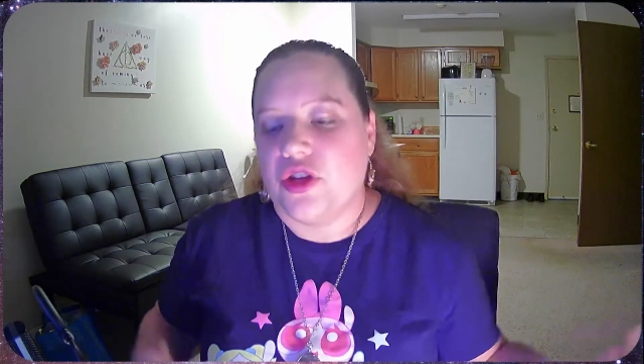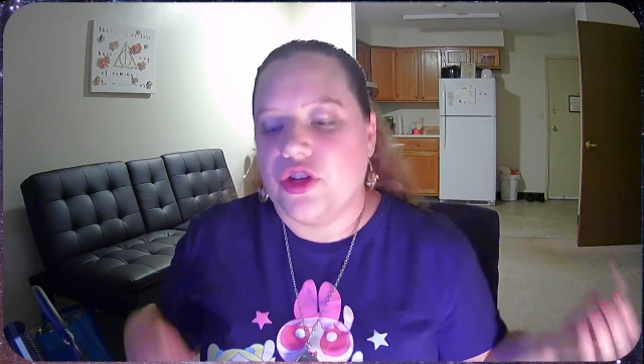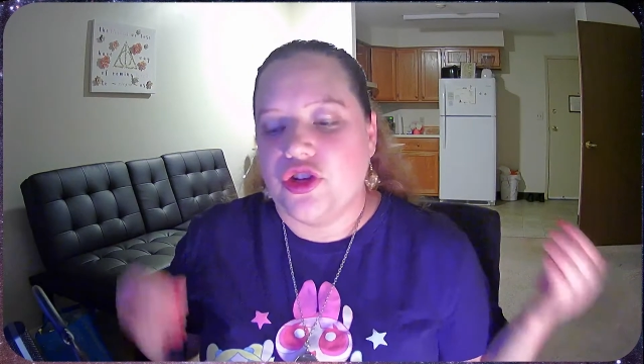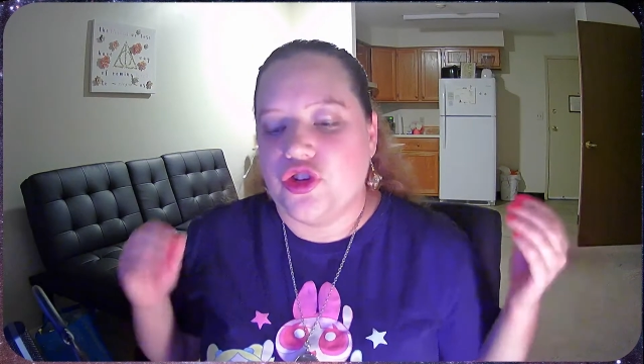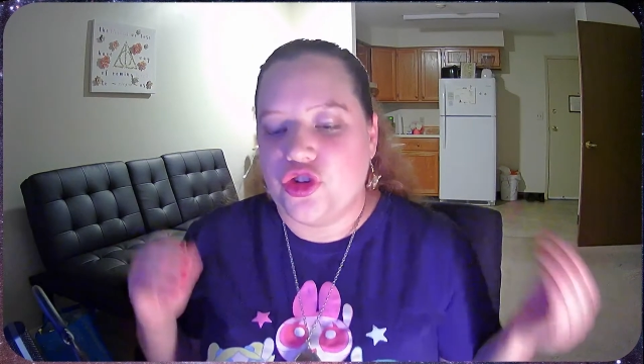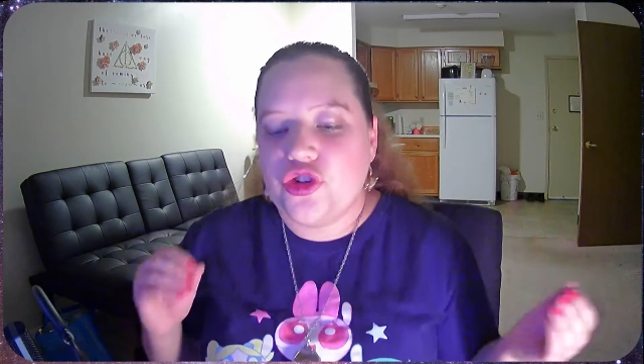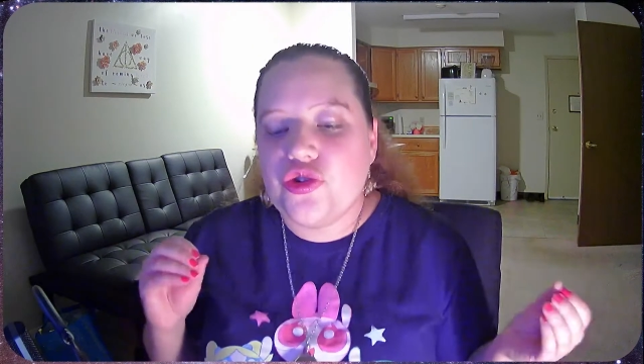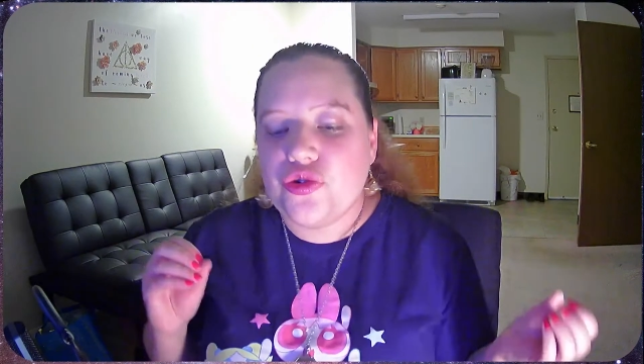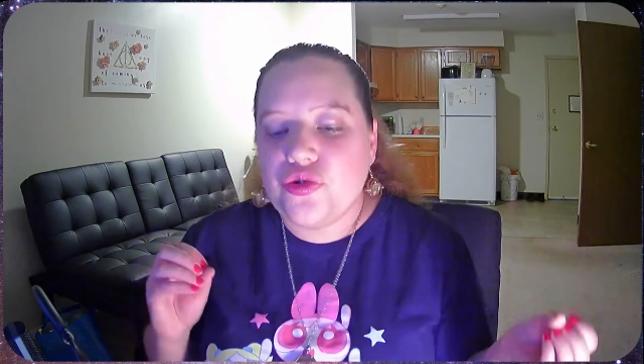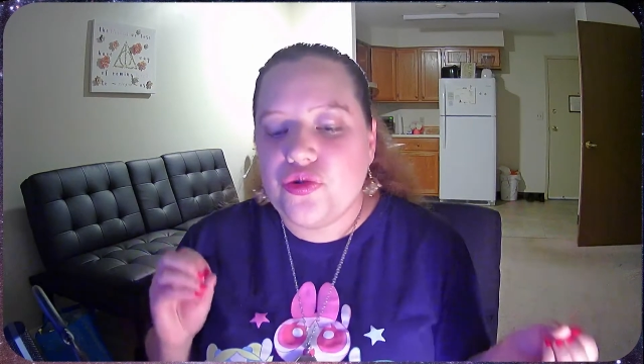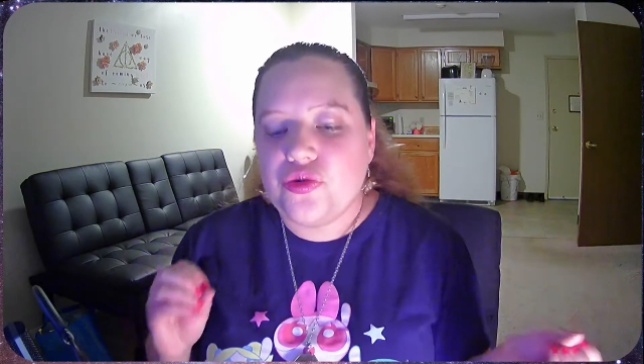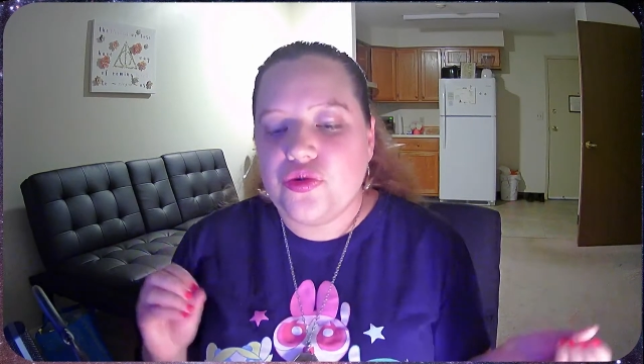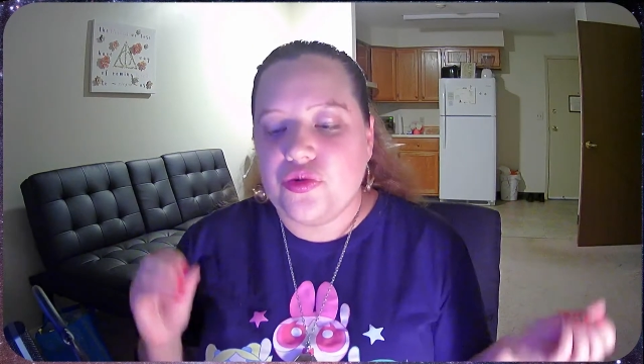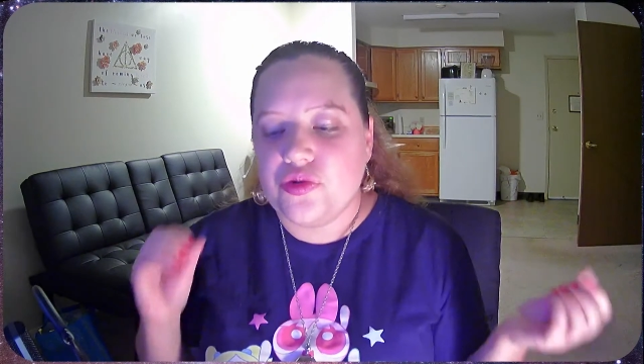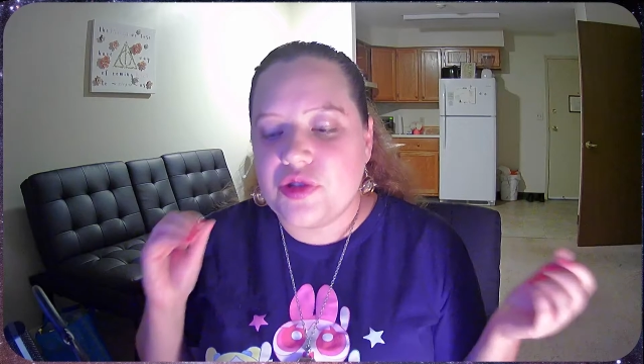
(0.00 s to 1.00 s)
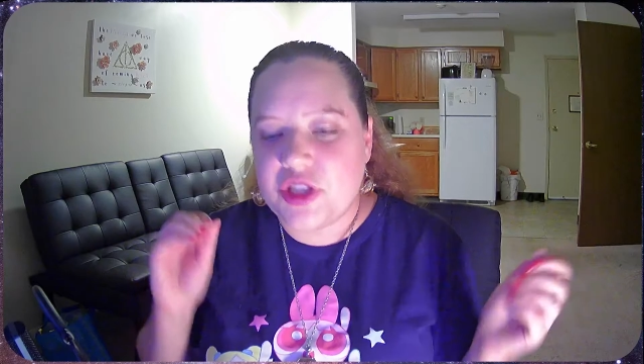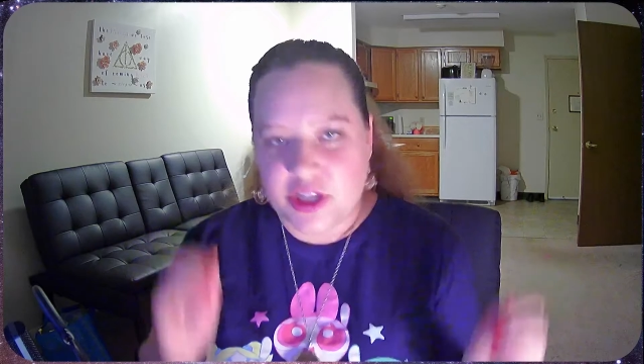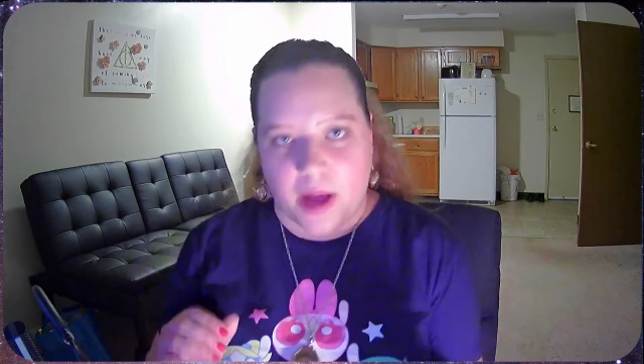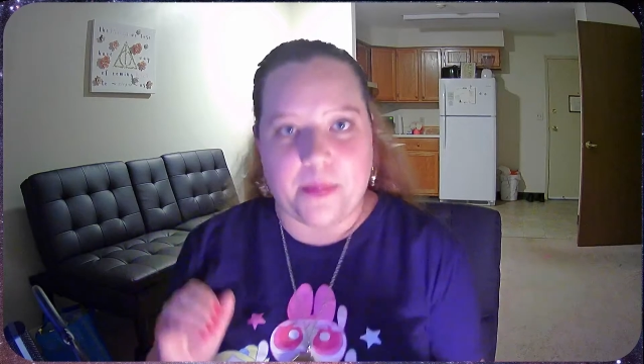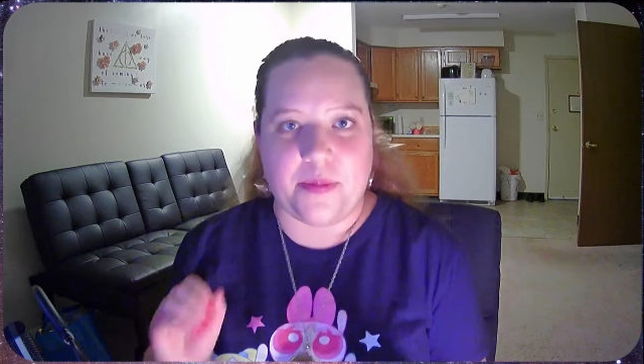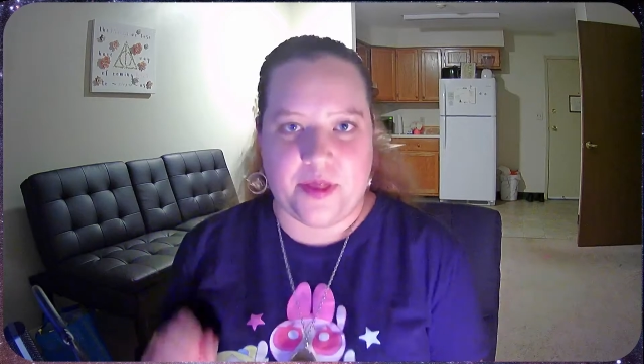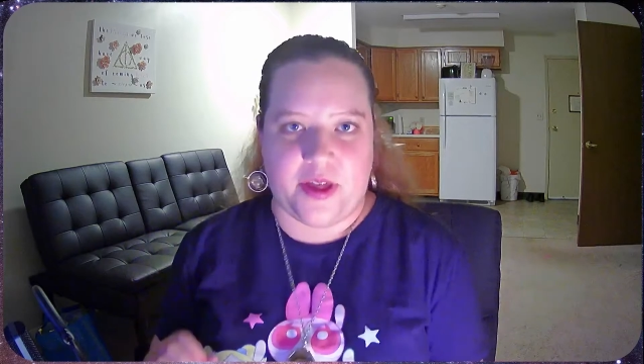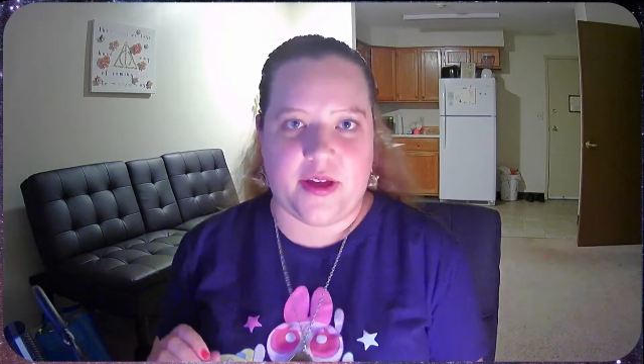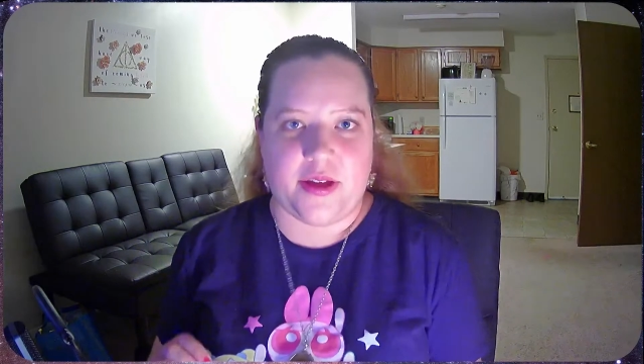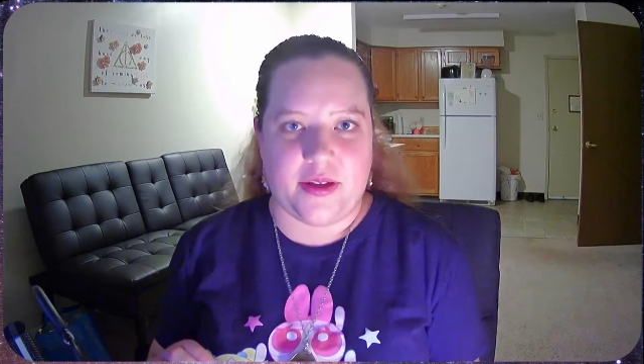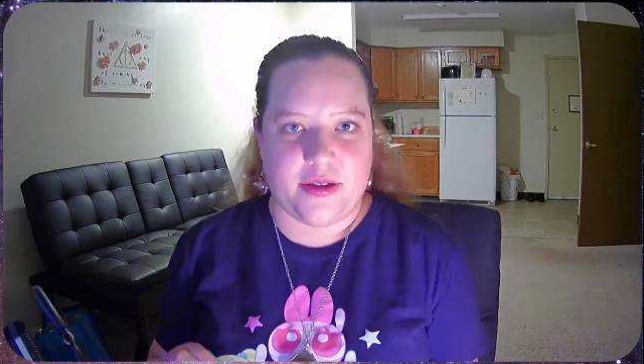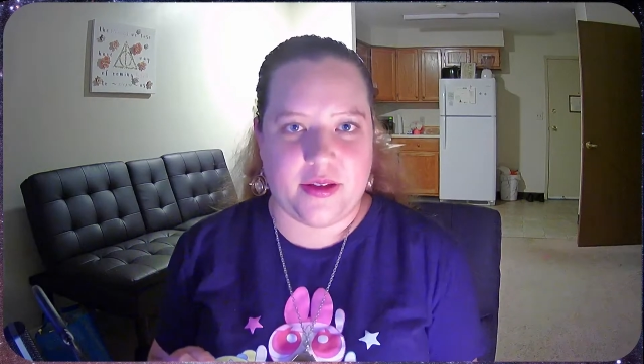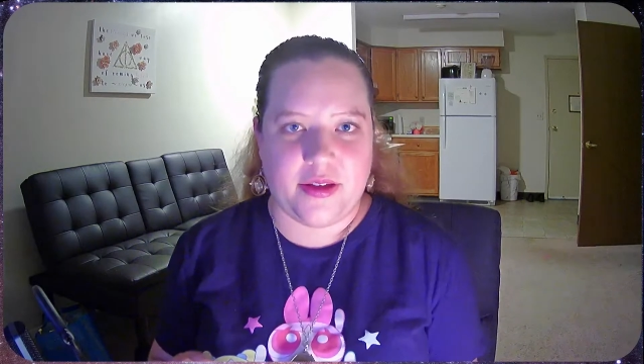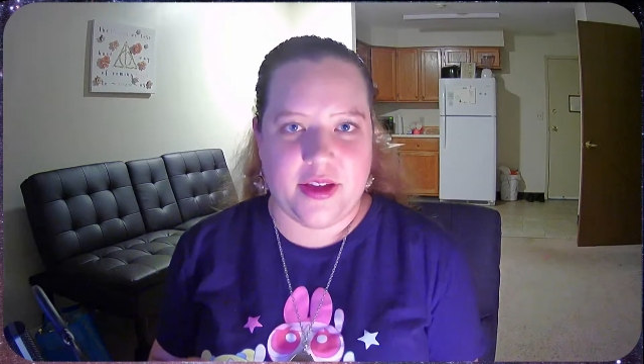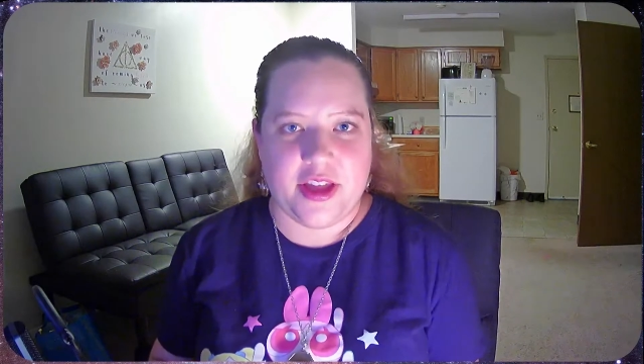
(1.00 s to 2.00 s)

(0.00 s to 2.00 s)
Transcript: Do something.